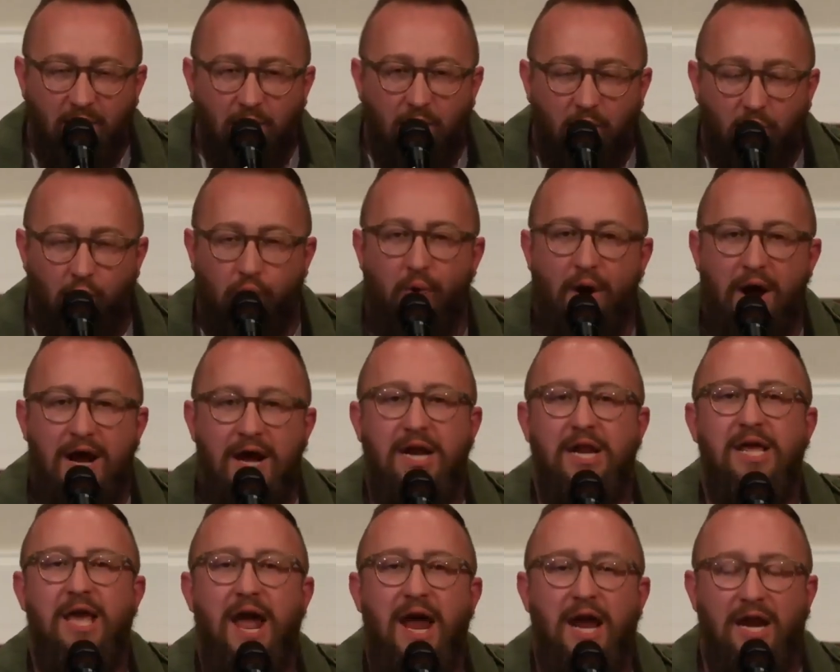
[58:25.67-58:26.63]

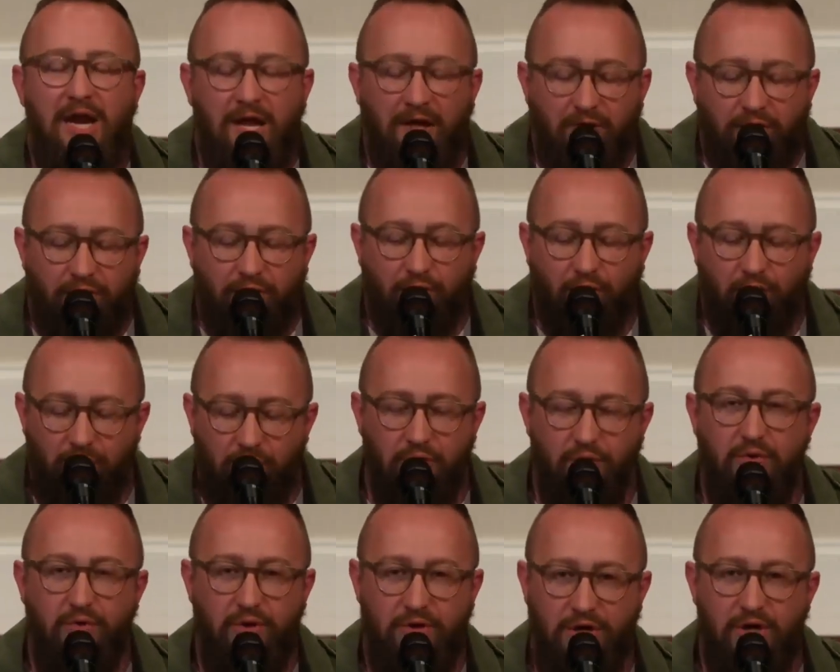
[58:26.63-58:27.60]
radiating
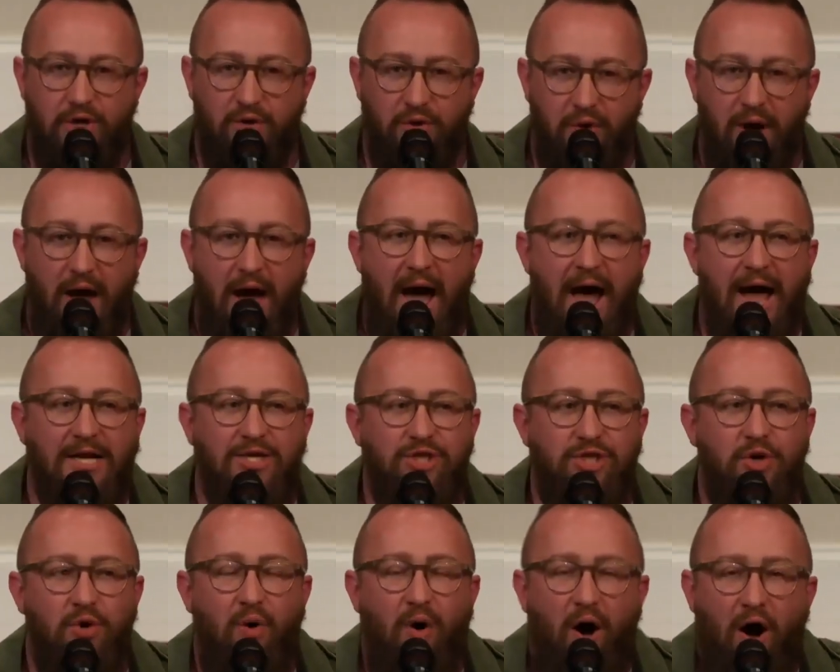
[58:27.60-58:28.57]
through you
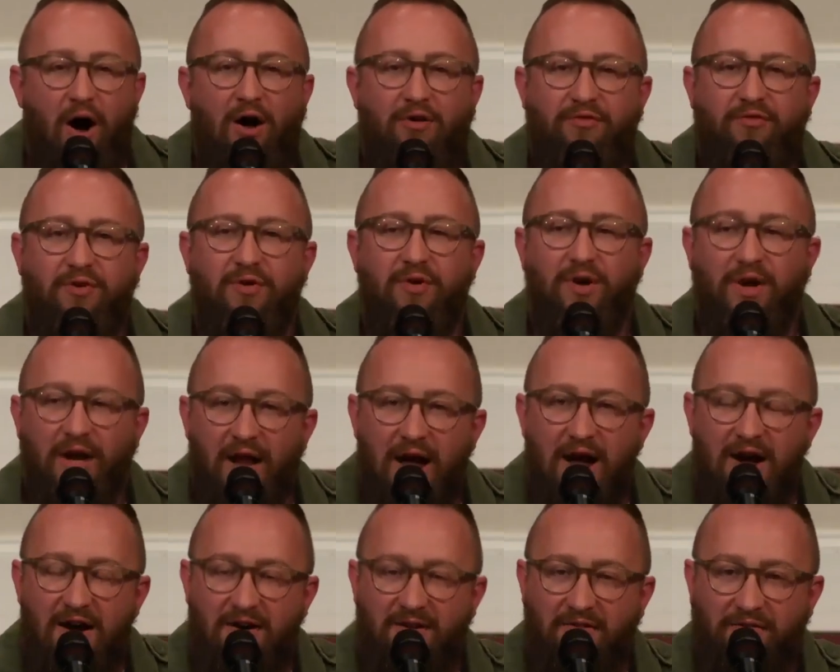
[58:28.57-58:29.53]
as you offer
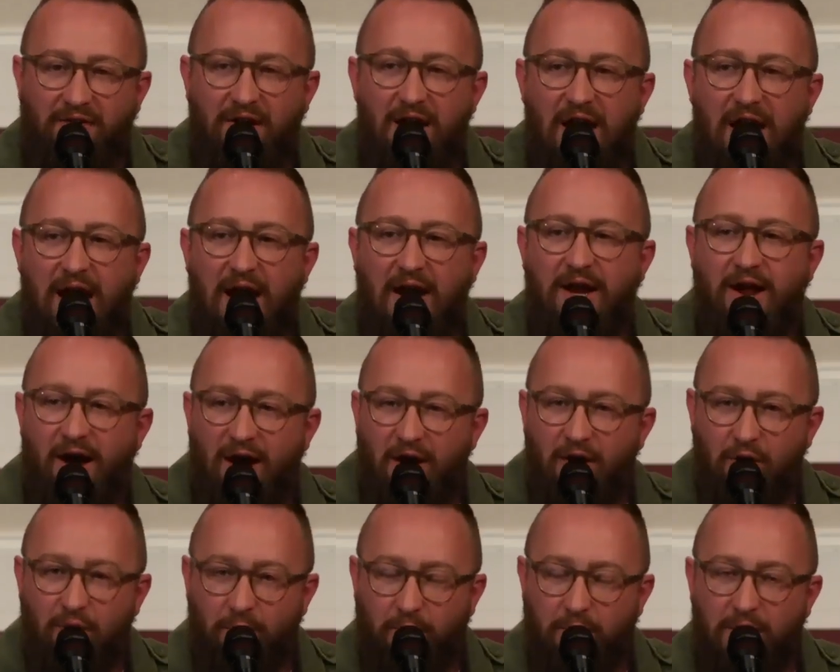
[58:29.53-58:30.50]
love and
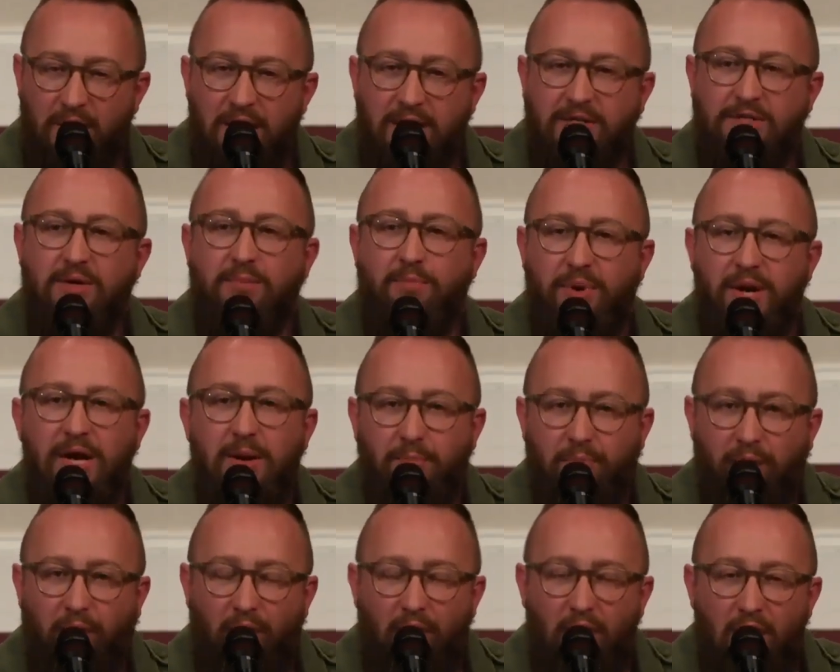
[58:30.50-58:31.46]
hope to
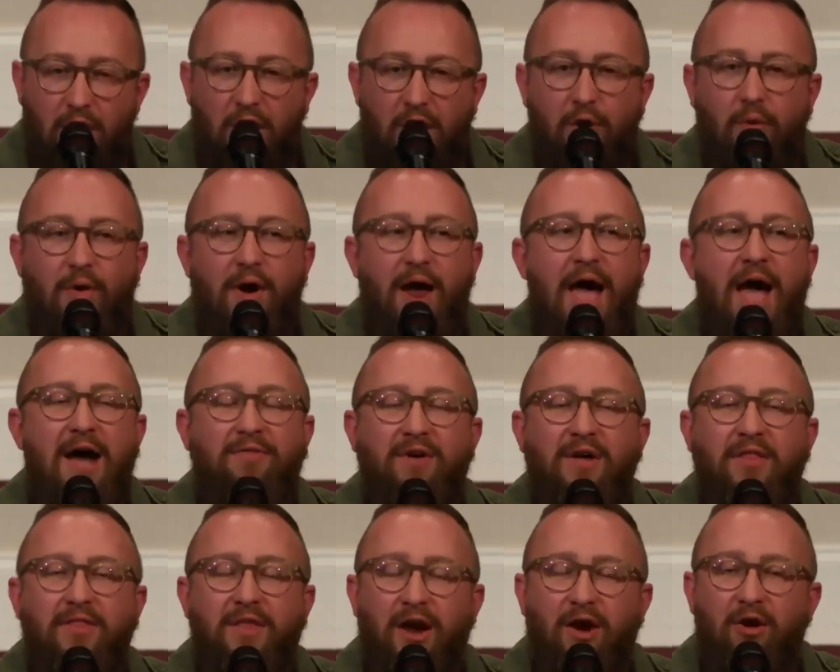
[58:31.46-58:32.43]
people who are
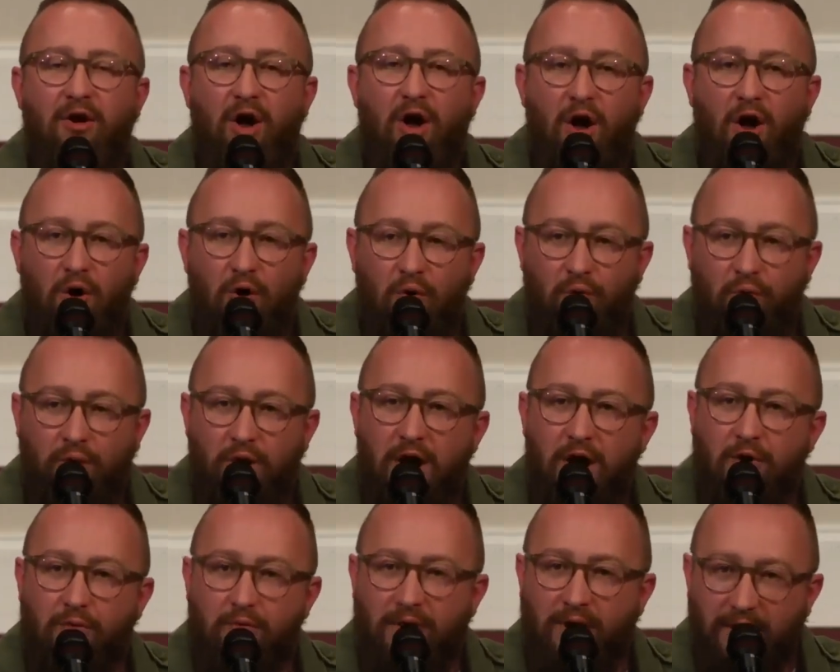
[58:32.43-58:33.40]
having their own
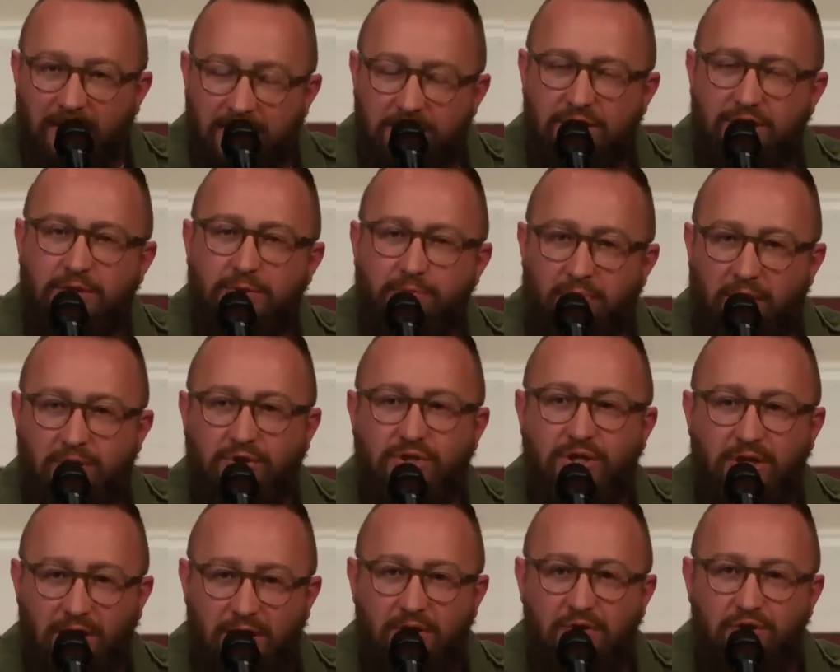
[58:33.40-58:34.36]
religious
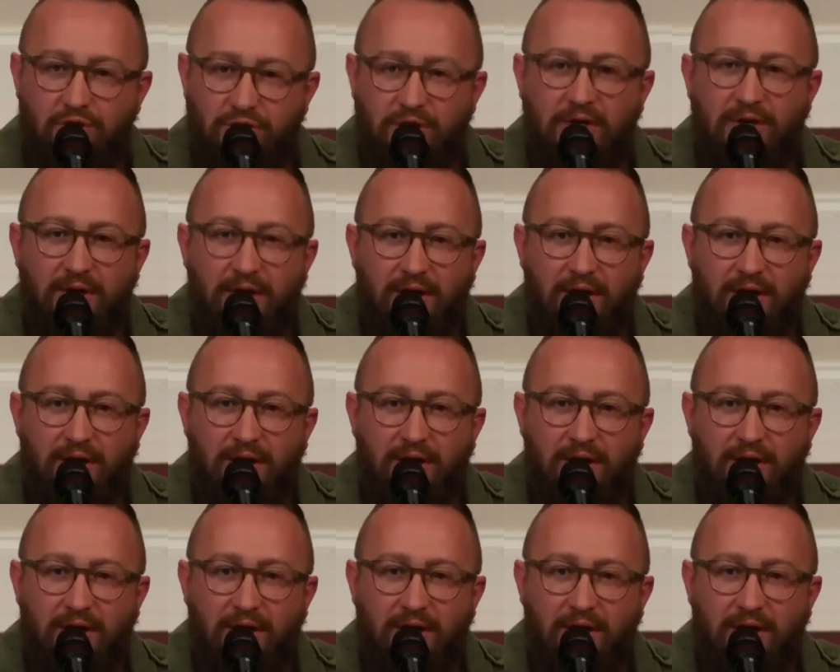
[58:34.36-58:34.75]
persecution.